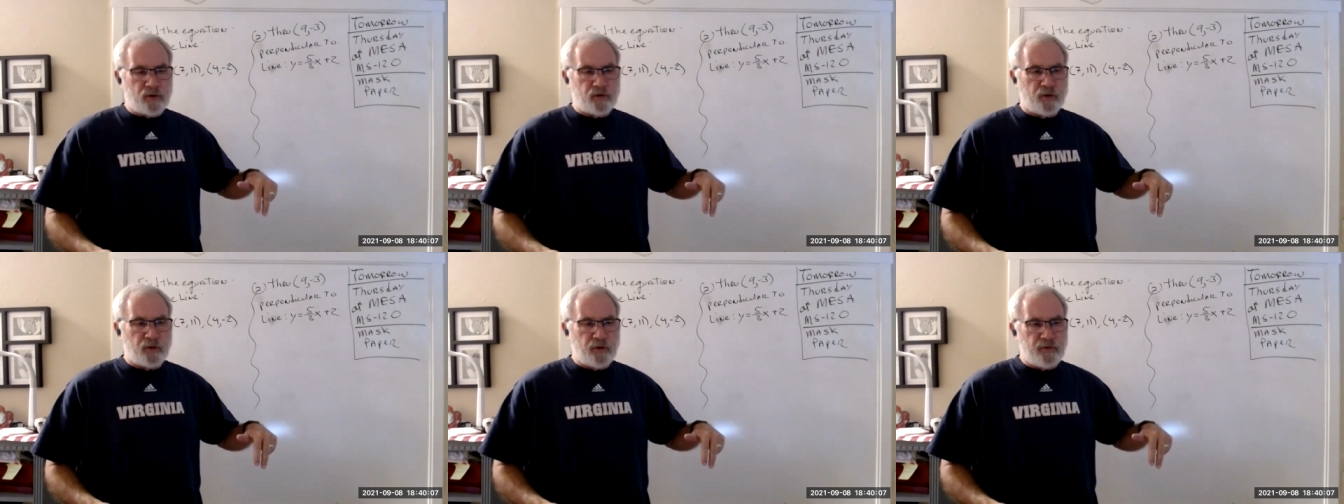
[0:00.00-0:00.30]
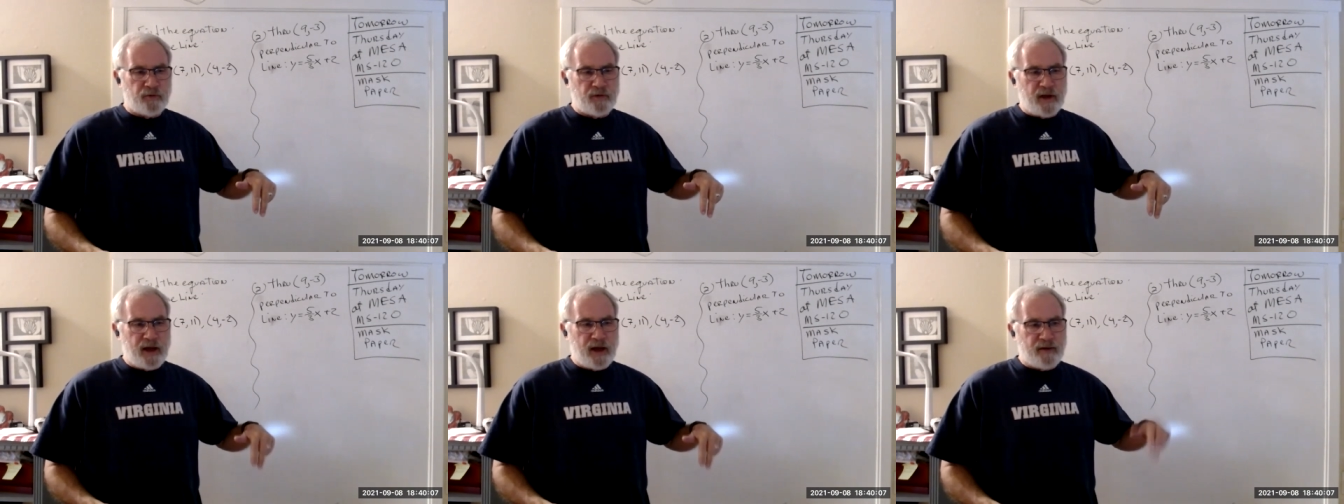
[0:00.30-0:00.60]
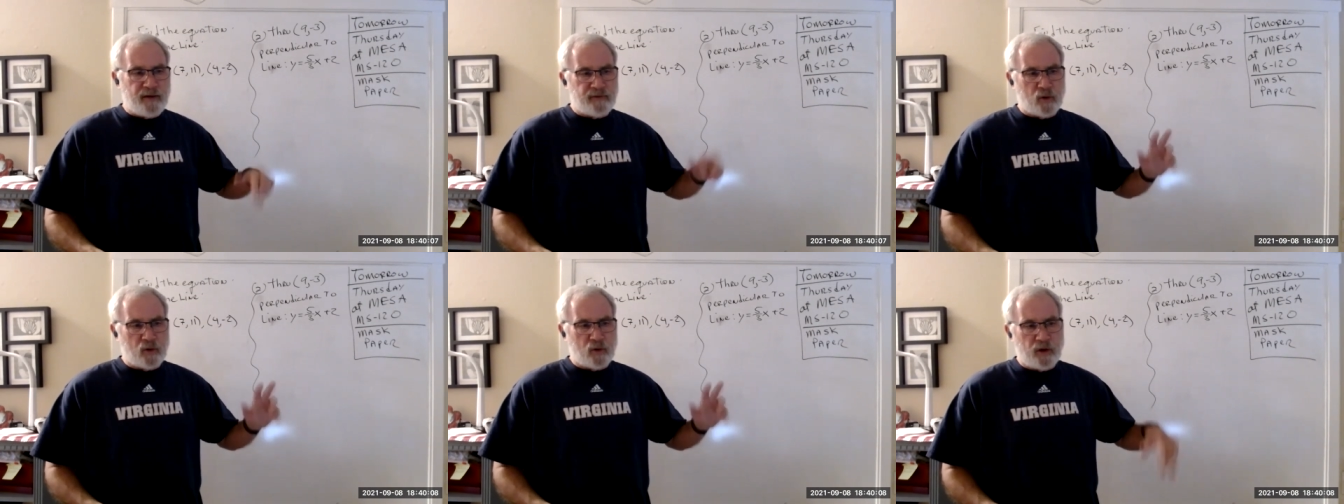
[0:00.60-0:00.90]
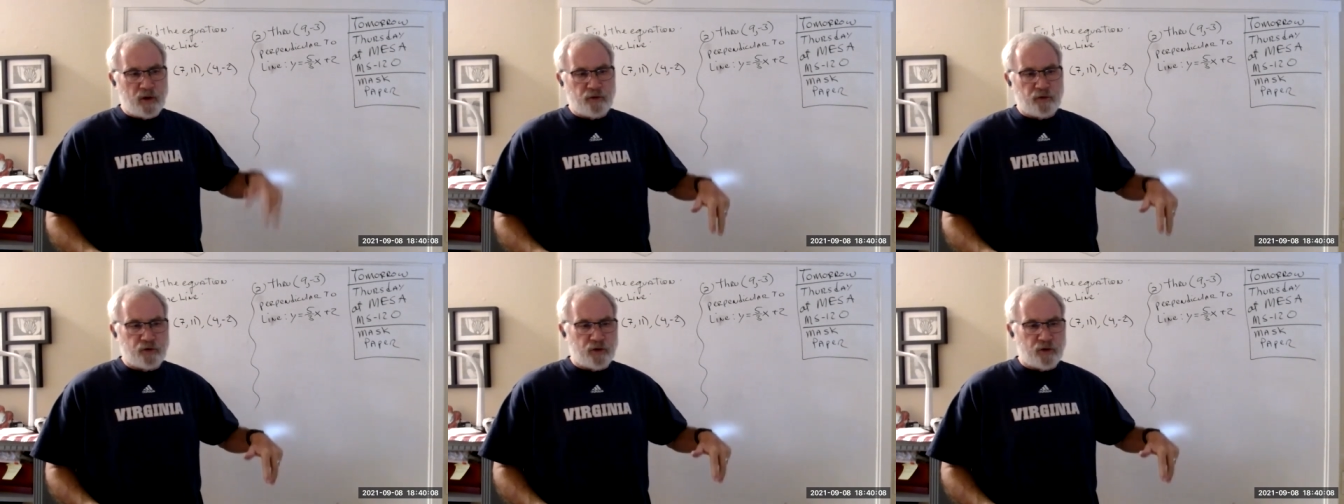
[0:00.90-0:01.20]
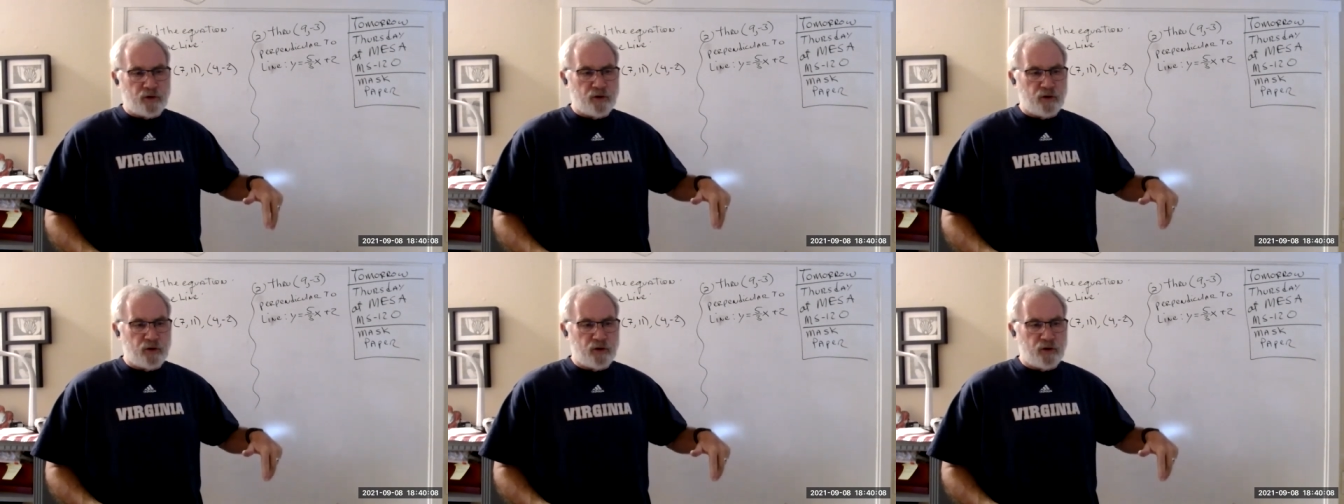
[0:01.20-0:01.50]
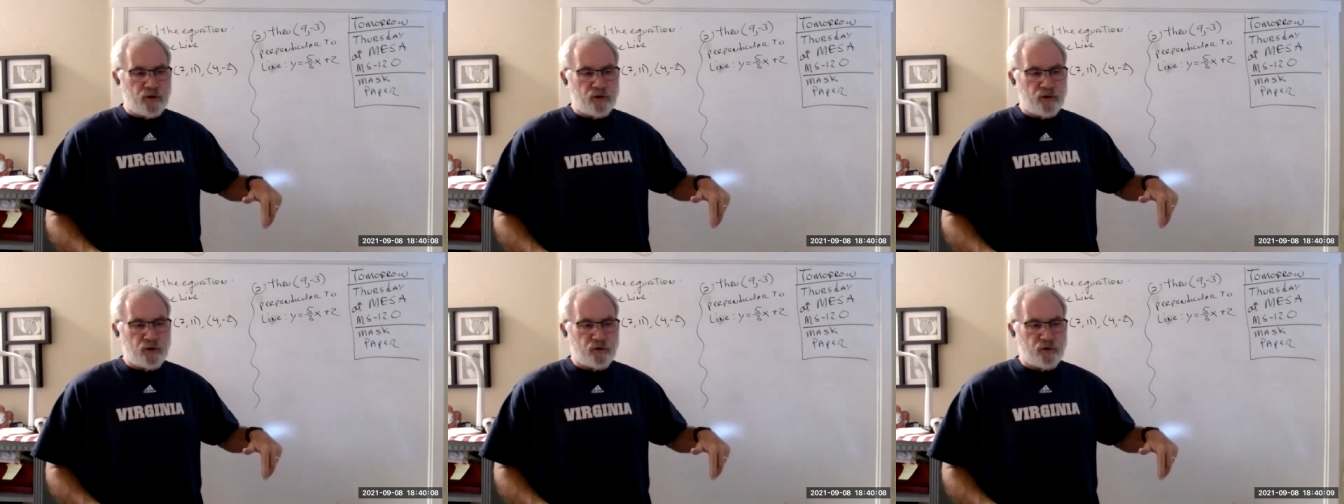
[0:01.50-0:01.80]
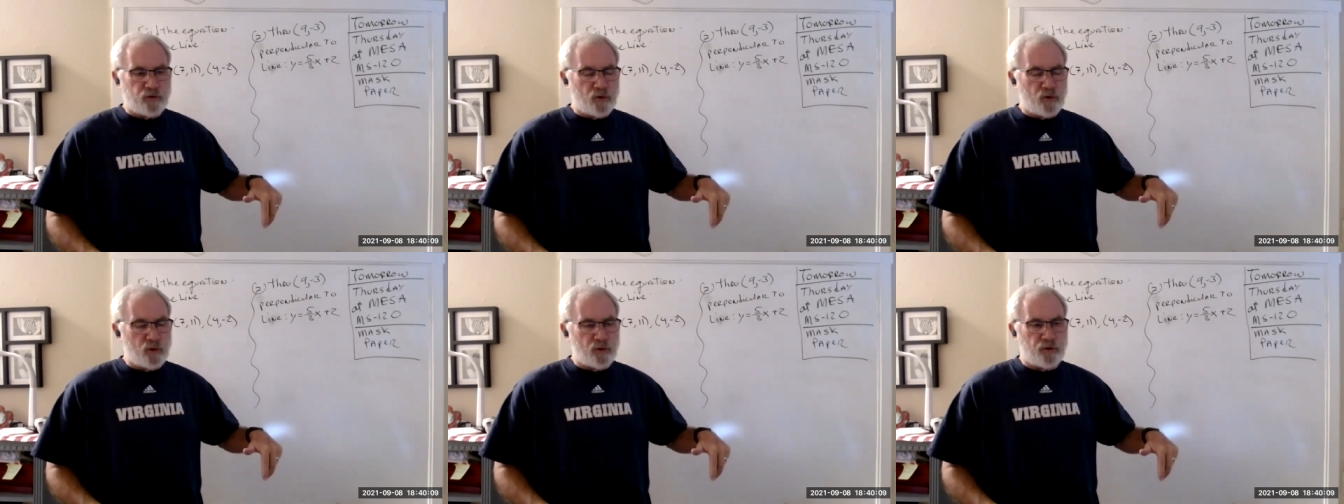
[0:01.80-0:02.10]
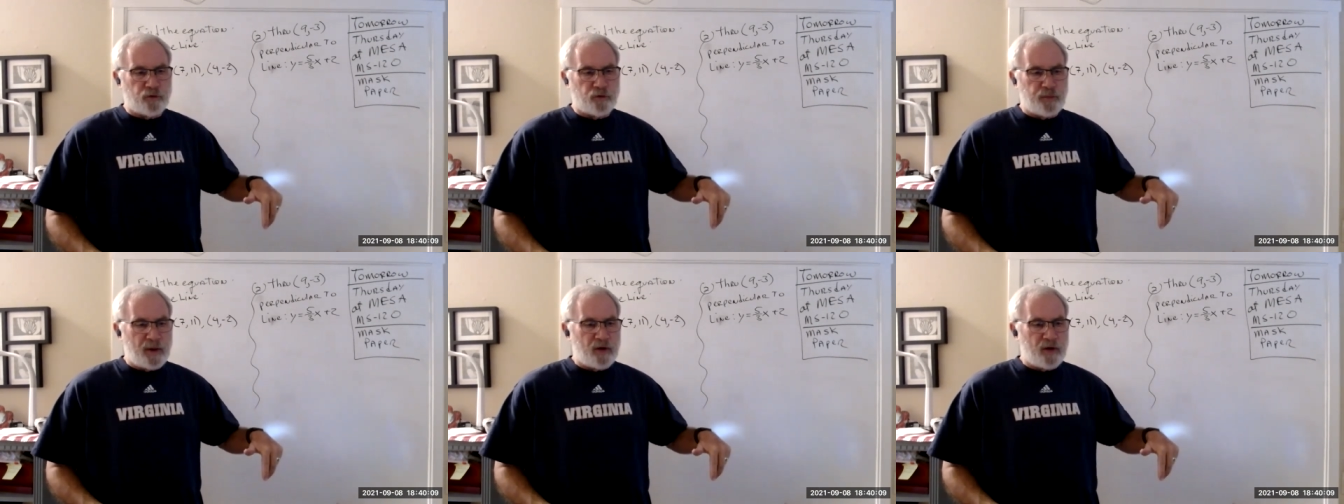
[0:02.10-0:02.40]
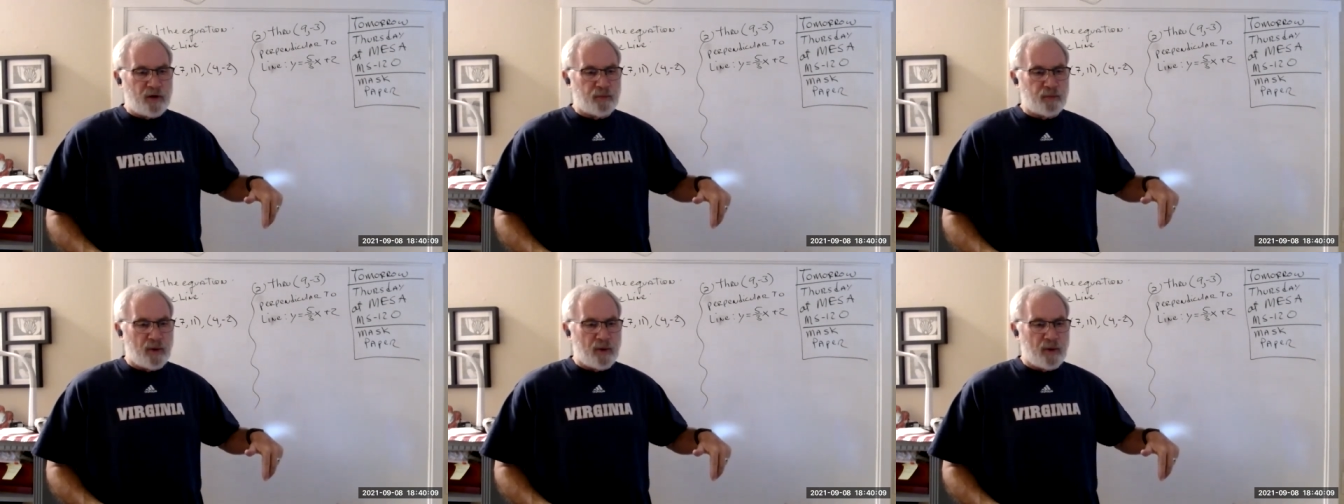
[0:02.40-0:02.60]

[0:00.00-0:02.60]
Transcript: So if you have a question, you can just hold the space